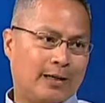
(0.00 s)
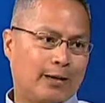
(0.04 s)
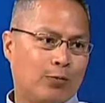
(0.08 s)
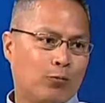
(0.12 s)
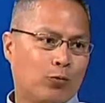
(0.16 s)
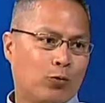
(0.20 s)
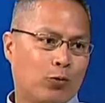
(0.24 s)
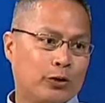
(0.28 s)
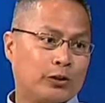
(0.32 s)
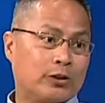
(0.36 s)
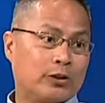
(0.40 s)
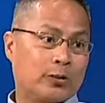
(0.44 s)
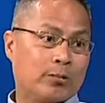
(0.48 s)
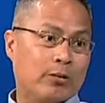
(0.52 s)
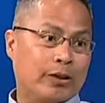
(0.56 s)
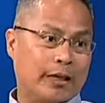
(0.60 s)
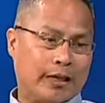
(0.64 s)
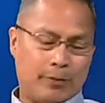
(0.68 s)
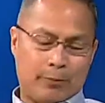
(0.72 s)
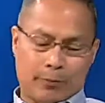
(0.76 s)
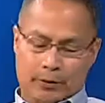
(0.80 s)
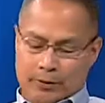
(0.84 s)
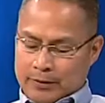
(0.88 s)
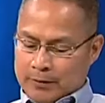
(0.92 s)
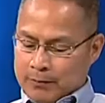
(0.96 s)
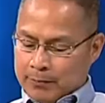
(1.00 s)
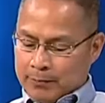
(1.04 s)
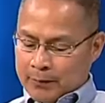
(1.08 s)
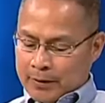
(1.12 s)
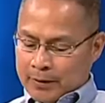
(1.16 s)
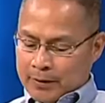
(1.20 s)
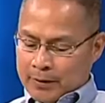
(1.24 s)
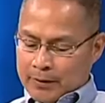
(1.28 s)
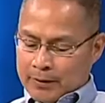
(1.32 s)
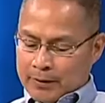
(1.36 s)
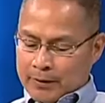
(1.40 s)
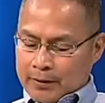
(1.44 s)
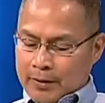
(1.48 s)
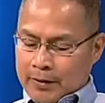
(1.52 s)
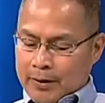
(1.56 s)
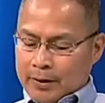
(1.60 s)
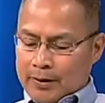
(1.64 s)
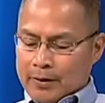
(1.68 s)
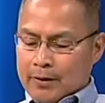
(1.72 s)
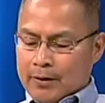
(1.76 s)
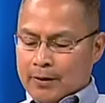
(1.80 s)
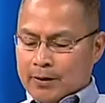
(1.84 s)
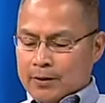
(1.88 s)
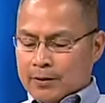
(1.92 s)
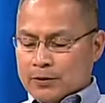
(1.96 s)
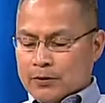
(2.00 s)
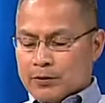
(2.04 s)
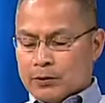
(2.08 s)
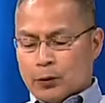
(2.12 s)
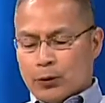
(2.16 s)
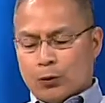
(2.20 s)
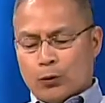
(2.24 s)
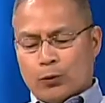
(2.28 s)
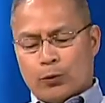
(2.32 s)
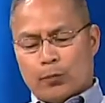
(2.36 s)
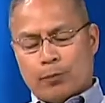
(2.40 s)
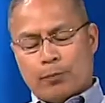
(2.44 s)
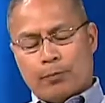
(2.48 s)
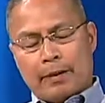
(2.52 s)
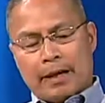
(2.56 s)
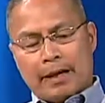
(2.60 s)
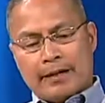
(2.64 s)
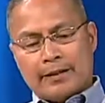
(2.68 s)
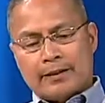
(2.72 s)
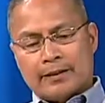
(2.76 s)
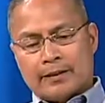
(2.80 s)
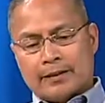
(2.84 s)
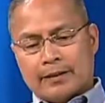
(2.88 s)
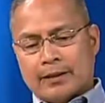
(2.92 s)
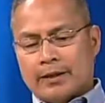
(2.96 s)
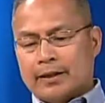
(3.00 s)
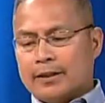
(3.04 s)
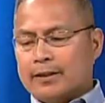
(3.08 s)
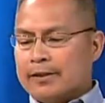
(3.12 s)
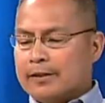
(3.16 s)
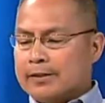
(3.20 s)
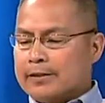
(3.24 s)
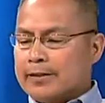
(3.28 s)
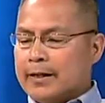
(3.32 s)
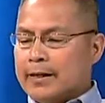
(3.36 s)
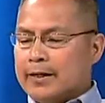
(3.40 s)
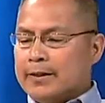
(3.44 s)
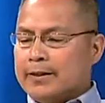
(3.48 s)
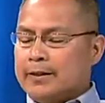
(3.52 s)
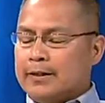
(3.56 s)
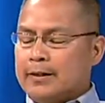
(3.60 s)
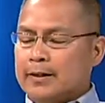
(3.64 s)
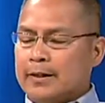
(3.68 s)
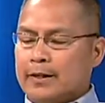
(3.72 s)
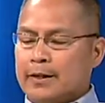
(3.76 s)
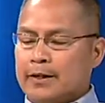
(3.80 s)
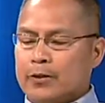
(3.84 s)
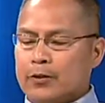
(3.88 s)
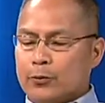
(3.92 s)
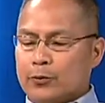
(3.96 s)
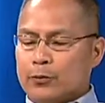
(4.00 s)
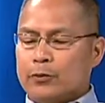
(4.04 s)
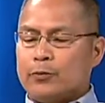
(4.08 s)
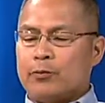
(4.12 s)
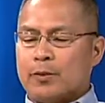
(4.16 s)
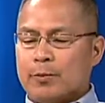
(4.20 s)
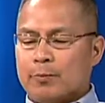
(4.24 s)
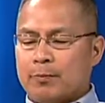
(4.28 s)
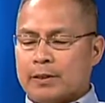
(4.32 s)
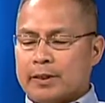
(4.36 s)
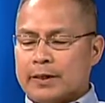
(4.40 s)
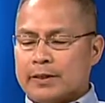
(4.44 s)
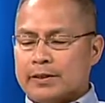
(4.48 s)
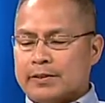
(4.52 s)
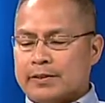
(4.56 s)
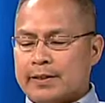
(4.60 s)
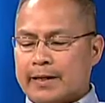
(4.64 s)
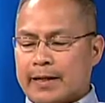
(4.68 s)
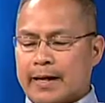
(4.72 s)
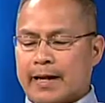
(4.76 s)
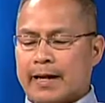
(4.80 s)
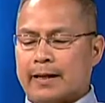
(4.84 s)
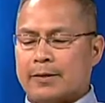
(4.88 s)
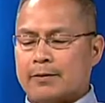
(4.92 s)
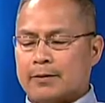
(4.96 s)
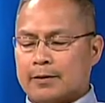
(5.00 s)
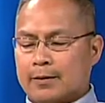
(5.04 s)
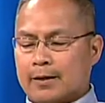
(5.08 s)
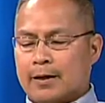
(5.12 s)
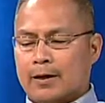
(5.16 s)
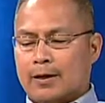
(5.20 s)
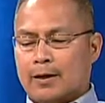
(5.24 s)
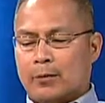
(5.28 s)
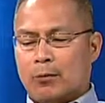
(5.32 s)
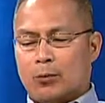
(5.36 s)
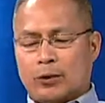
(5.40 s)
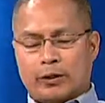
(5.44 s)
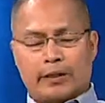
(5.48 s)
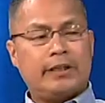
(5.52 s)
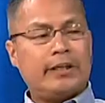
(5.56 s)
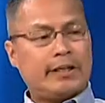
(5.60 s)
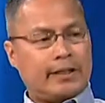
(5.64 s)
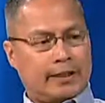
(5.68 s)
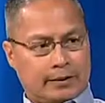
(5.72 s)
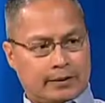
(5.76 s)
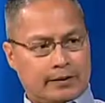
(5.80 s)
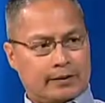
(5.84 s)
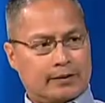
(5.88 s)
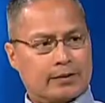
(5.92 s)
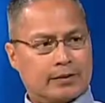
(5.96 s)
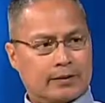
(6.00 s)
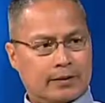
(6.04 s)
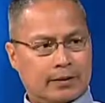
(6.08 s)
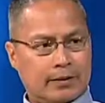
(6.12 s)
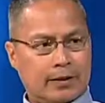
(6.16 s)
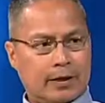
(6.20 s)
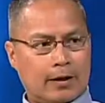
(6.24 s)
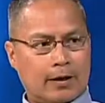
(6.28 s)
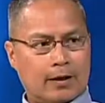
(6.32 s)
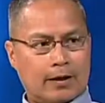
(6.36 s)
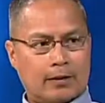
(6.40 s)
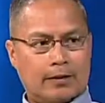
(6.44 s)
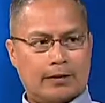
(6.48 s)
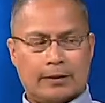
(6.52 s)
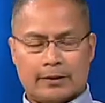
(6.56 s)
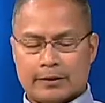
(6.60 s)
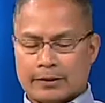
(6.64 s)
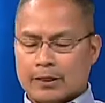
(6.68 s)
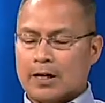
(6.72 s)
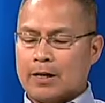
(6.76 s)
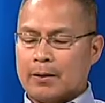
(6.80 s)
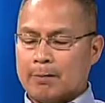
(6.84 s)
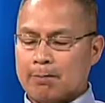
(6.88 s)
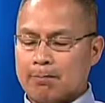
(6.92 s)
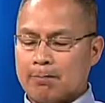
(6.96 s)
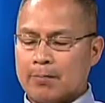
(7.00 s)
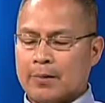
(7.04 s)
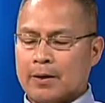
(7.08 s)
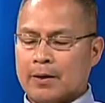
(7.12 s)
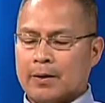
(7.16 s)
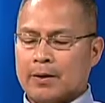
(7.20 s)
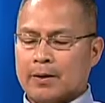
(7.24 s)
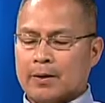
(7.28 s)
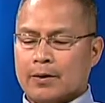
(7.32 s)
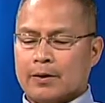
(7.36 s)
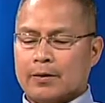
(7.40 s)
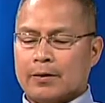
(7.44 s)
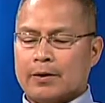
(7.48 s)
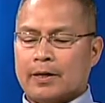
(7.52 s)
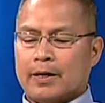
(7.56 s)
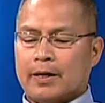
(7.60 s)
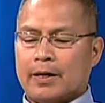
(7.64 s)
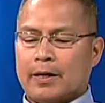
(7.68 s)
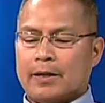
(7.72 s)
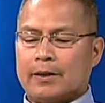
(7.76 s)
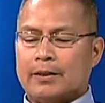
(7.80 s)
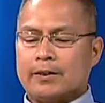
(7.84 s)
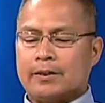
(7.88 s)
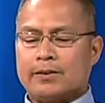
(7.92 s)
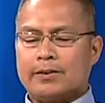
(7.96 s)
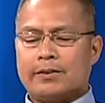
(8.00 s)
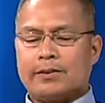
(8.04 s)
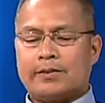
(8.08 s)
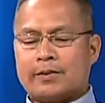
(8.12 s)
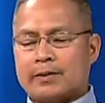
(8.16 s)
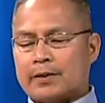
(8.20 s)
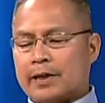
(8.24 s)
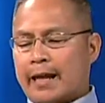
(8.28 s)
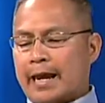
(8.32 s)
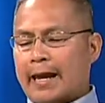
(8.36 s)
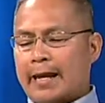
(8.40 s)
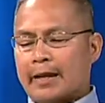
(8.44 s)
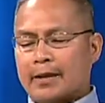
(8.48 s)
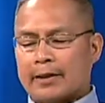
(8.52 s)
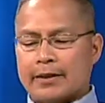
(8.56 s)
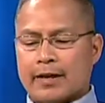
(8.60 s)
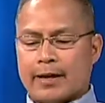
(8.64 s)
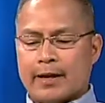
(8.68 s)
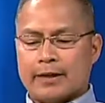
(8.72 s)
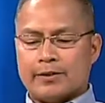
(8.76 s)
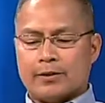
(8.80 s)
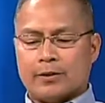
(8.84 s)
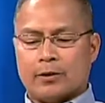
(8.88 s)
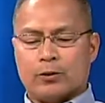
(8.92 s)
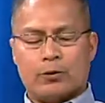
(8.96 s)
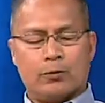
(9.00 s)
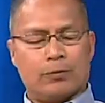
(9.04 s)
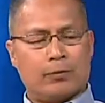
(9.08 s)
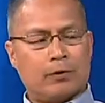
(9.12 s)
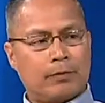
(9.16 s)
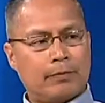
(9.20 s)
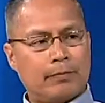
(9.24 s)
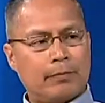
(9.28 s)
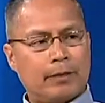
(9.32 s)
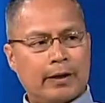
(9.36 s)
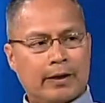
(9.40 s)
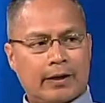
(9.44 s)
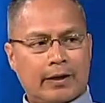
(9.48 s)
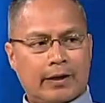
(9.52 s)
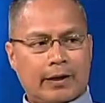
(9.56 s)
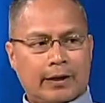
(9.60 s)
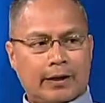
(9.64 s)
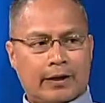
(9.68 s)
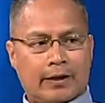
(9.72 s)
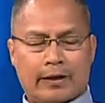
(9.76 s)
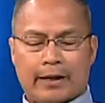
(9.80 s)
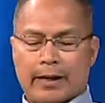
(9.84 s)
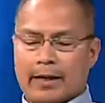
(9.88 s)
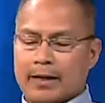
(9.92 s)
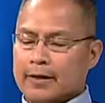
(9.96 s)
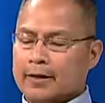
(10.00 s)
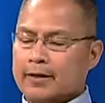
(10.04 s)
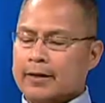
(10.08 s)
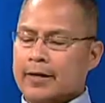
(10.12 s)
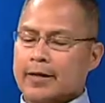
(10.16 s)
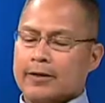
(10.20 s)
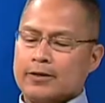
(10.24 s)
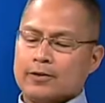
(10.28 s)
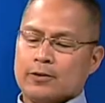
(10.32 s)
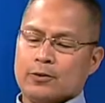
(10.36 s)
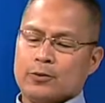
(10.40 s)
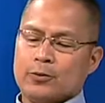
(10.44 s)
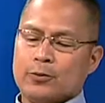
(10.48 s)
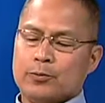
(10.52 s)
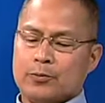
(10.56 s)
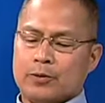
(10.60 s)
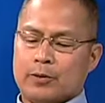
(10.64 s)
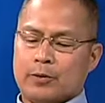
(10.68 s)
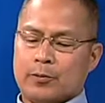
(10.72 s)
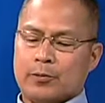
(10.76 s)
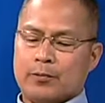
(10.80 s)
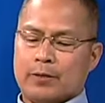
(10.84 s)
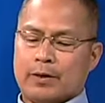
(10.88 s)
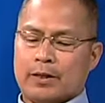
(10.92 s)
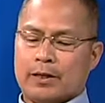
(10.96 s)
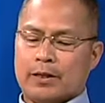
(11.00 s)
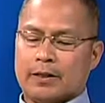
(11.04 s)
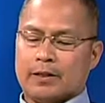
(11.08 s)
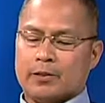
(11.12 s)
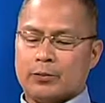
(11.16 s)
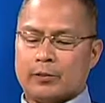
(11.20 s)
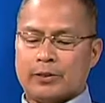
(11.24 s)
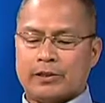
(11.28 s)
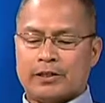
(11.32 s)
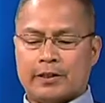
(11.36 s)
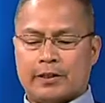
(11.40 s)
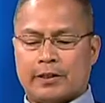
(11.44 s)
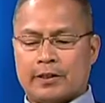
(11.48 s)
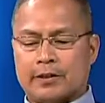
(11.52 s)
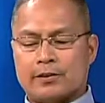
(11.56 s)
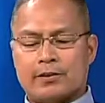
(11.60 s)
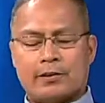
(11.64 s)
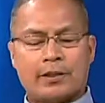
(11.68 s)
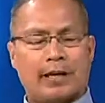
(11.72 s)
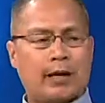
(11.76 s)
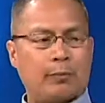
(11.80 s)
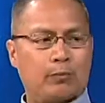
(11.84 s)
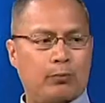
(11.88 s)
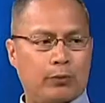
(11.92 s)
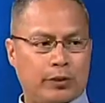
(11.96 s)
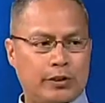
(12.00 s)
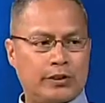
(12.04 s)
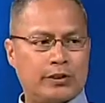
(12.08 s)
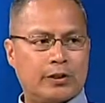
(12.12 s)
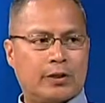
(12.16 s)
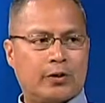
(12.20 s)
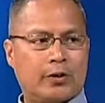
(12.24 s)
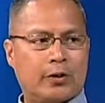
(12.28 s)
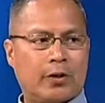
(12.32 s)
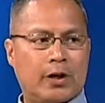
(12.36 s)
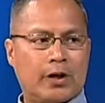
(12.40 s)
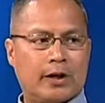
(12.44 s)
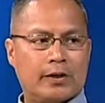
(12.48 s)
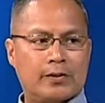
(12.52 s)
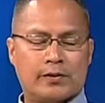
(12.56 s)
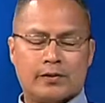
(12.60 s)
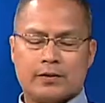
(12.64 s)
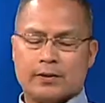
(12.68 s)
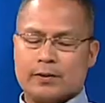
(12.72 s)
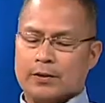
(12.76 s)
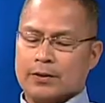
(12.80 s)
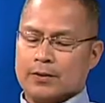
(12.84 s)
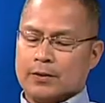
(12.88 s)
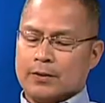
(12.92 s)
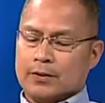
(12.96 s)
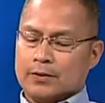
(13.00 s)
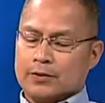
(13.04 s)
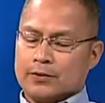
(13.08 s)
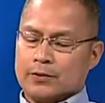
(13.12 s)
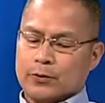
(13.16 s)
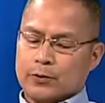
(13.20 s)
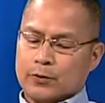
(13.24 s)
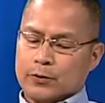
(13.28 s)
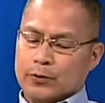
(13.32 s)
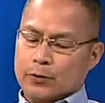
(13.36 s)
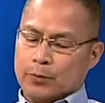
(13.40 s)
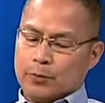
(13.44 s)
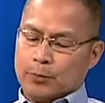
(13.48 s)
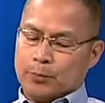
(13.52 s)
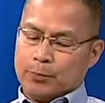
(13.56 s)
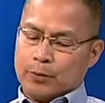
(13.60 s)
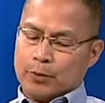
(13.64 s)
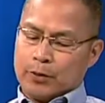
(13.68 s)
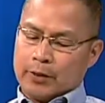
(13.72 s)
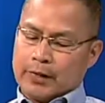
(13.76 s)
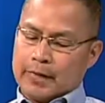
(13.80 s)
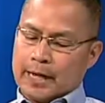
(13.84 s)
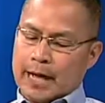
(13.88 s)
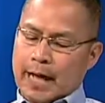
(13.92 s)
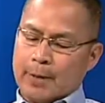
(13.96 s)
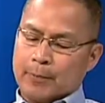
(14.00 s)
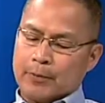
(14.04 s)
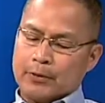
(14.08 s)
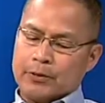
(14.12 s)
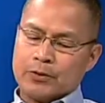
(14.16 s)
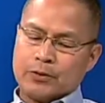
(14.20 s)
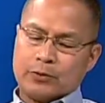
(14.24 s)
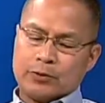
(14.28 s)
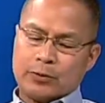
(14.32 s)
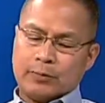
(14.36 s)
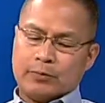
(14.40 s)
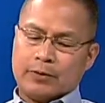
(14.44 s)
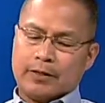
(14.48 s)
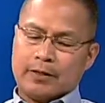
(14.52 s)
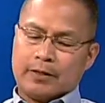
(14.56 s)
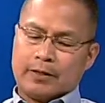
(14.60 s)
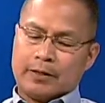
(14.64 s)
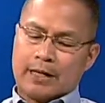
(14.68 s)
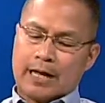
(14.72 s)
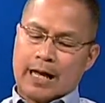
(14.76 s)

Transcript: worth of labor. Okay, so basically in this idea, you would replace that with this, the tub. Okay, this is anodized aluminum. In anodized aluminum, electricity does not bridge across. So you would put a copper strip there,